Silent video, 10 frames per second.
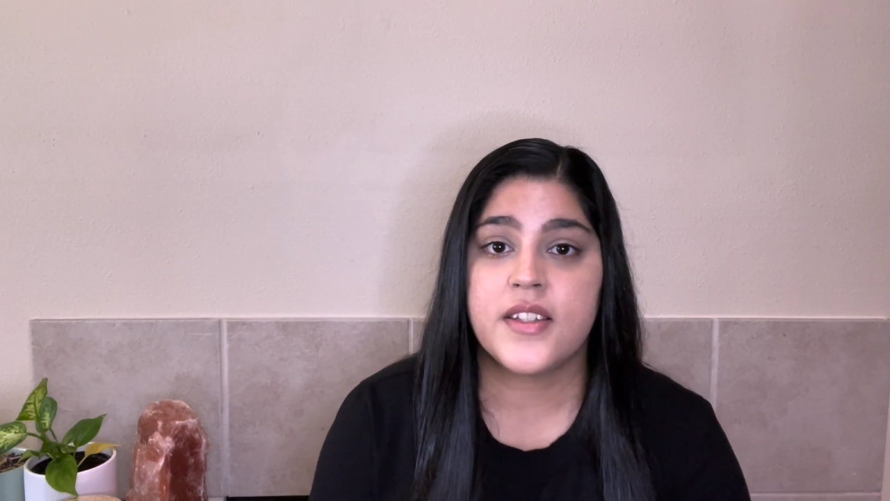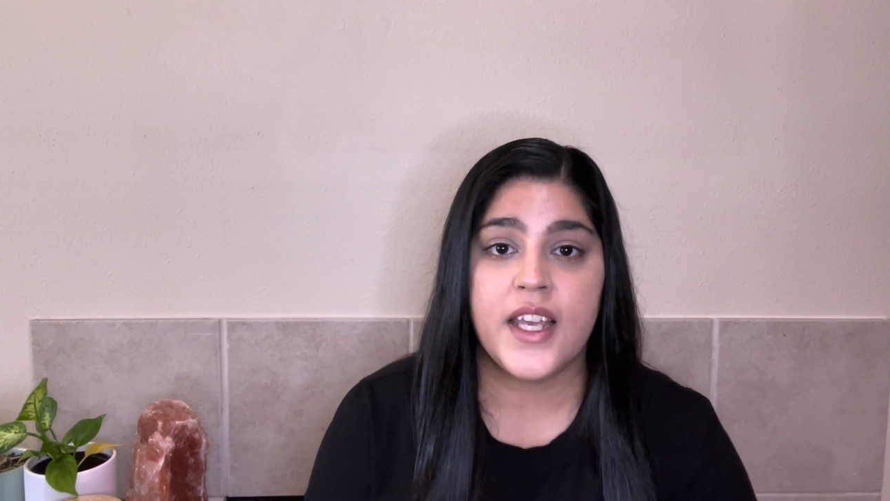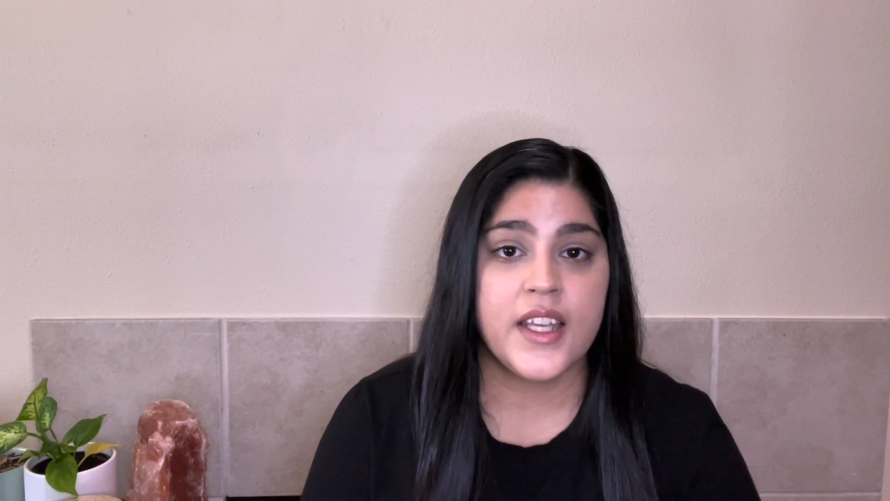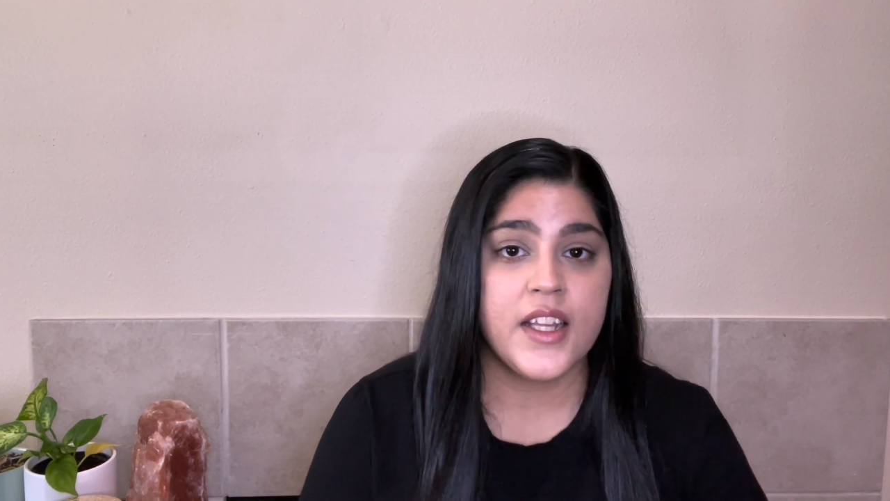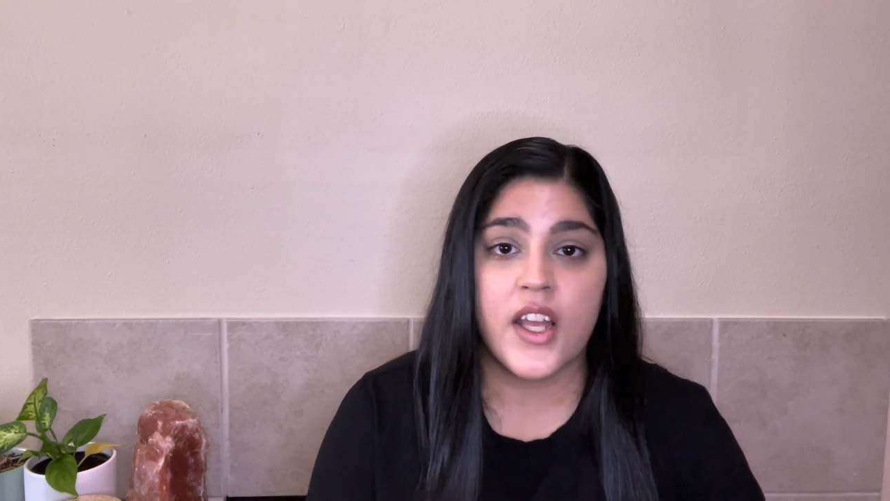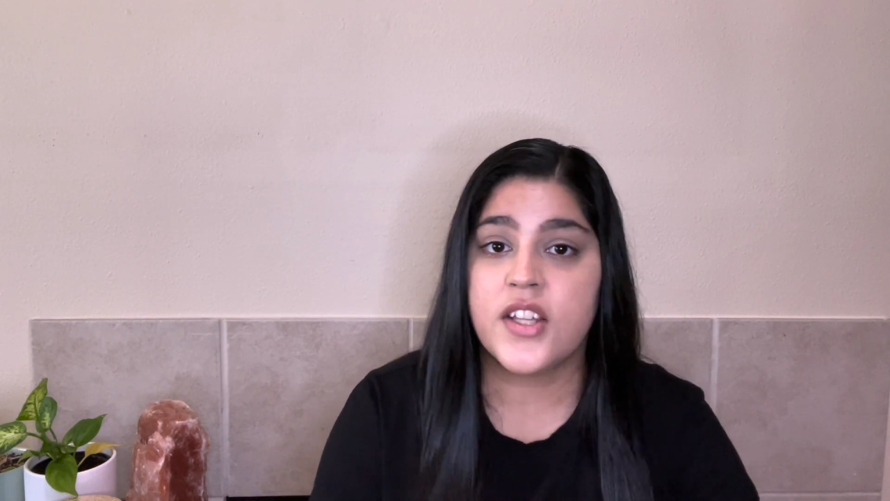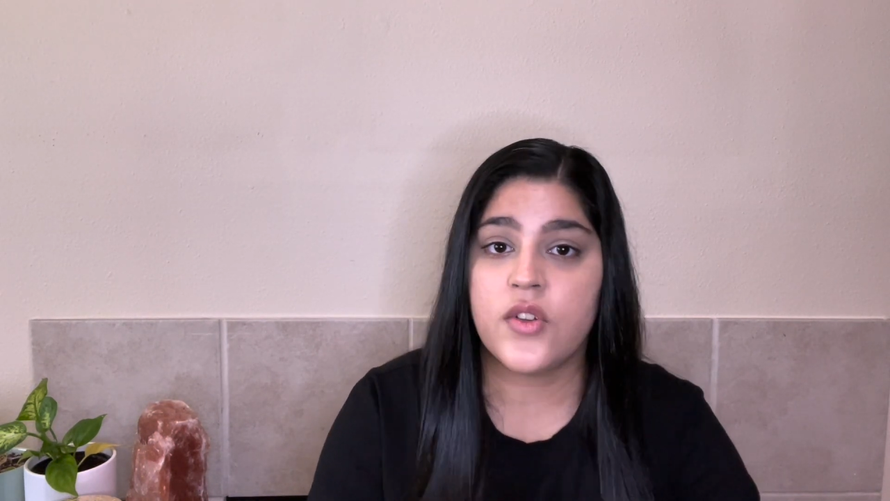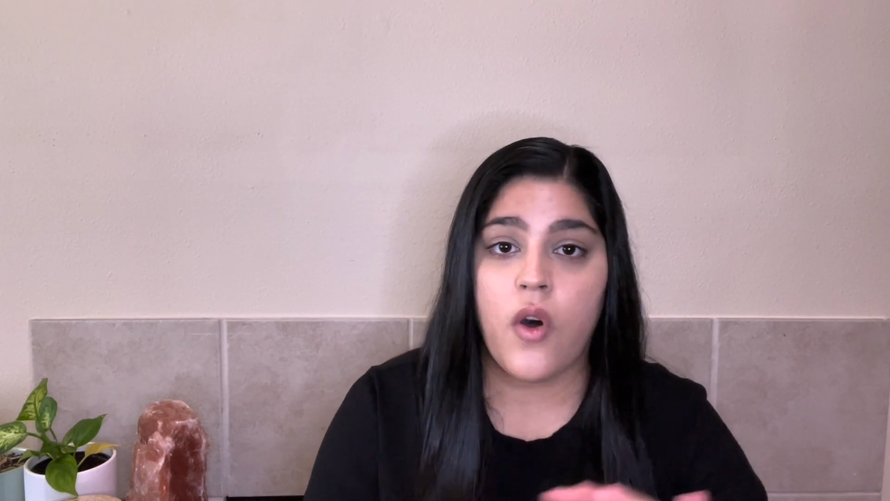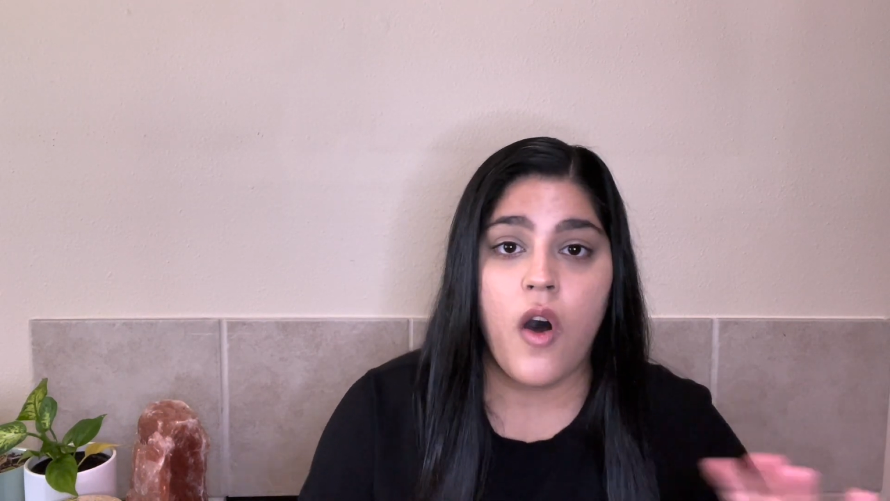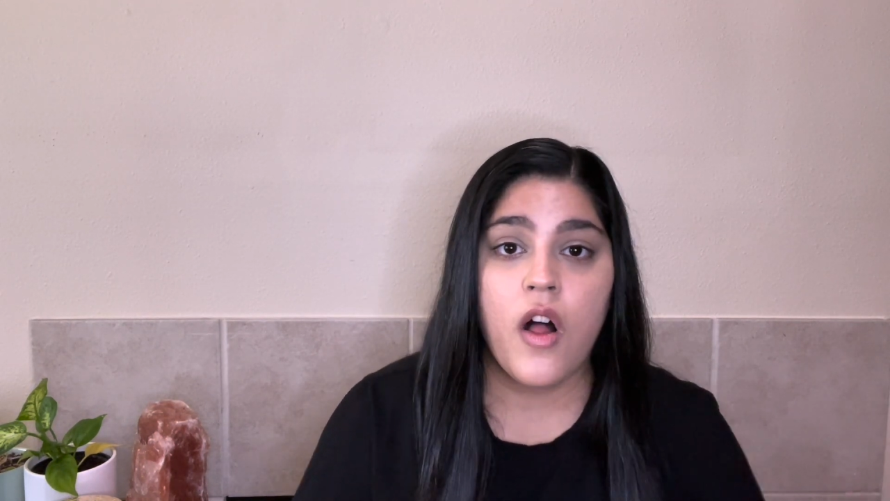Like it's
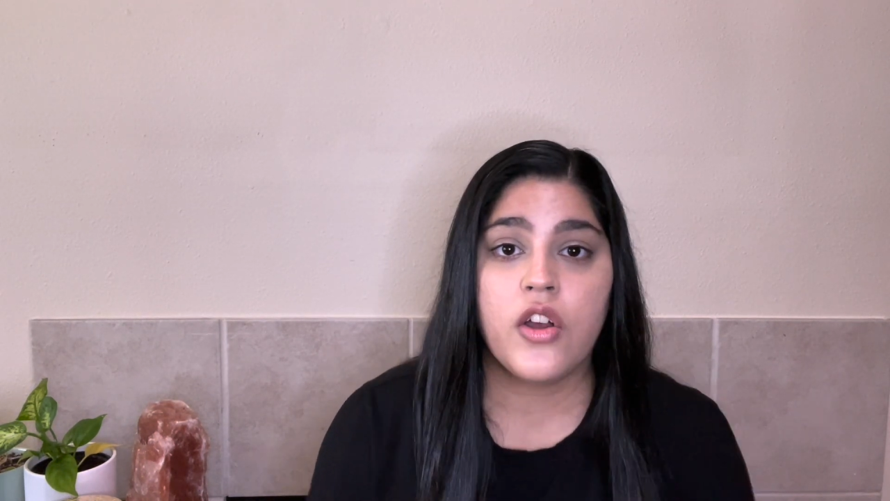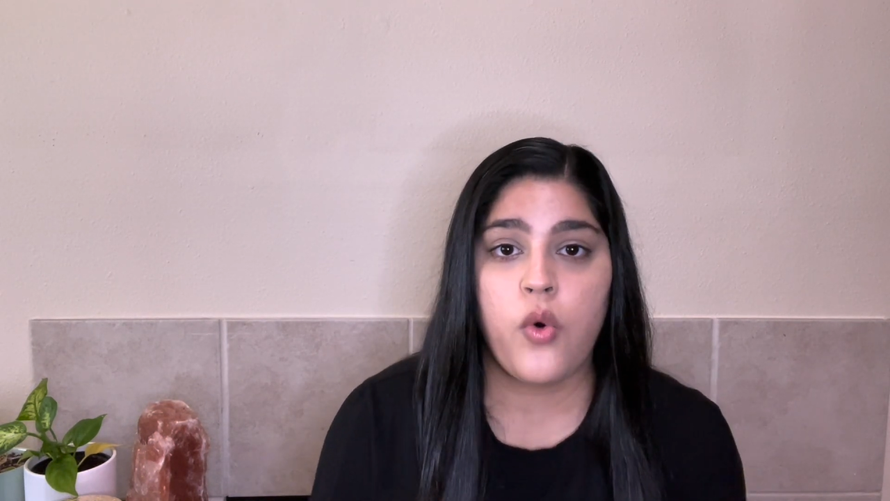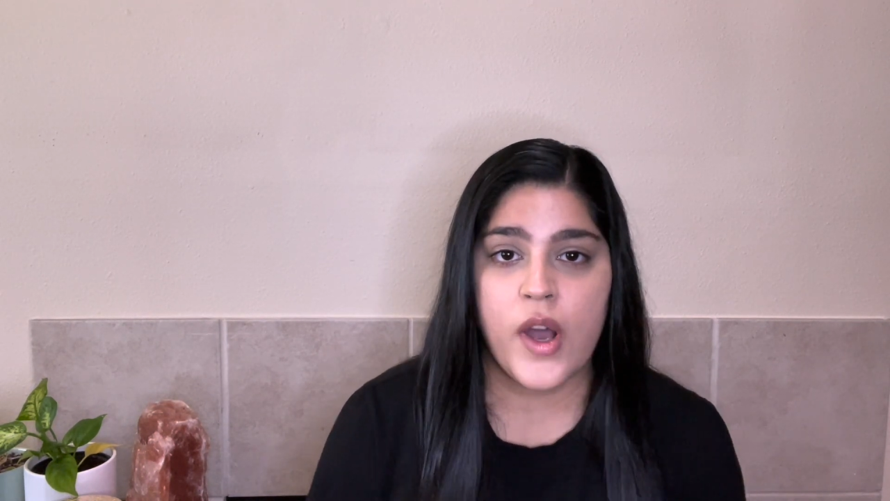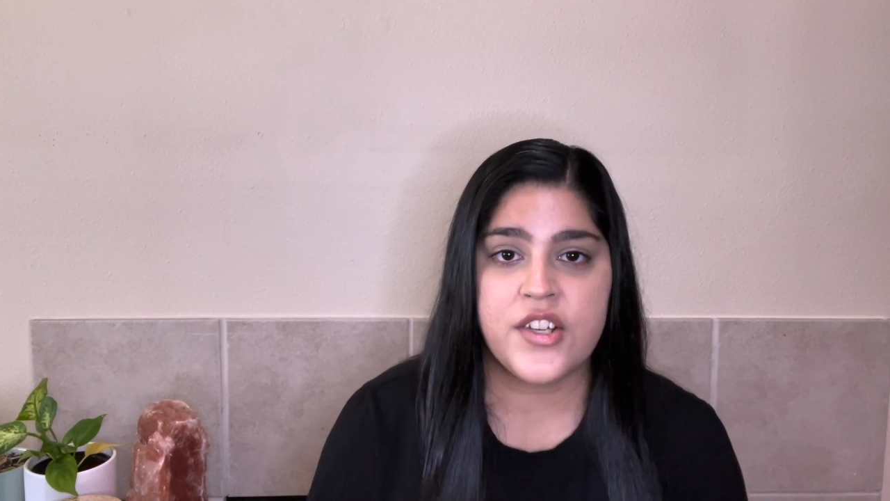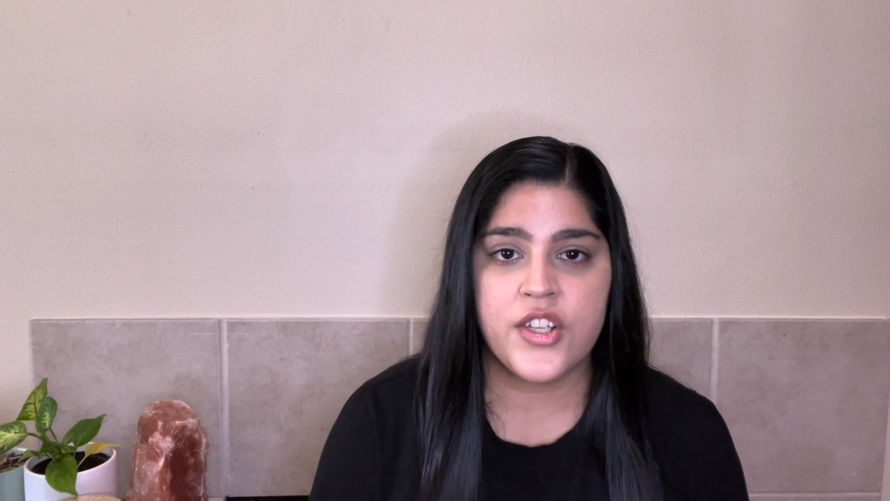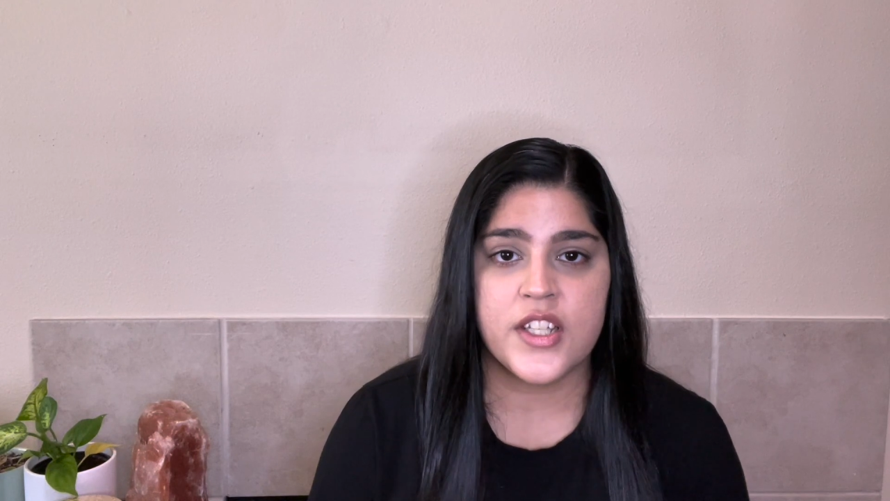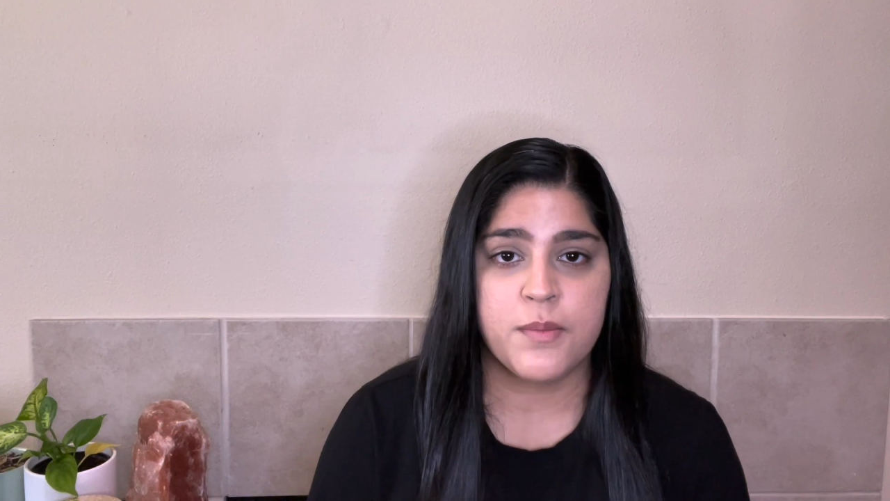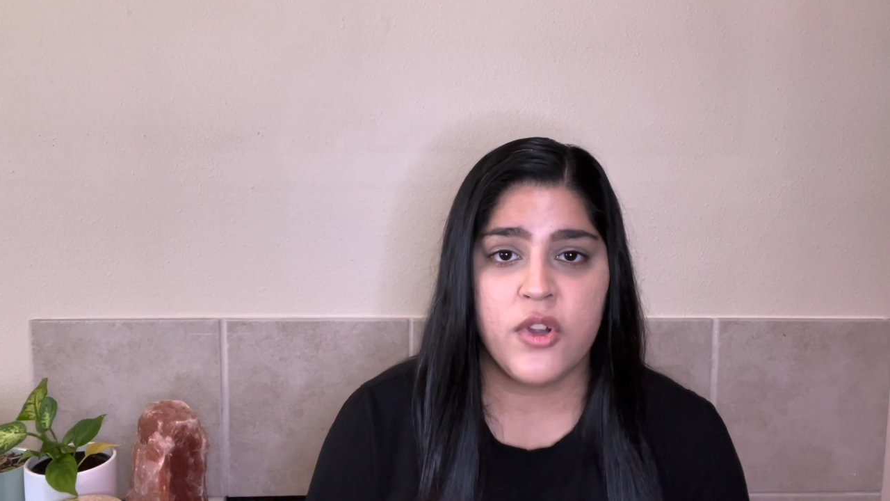all questions,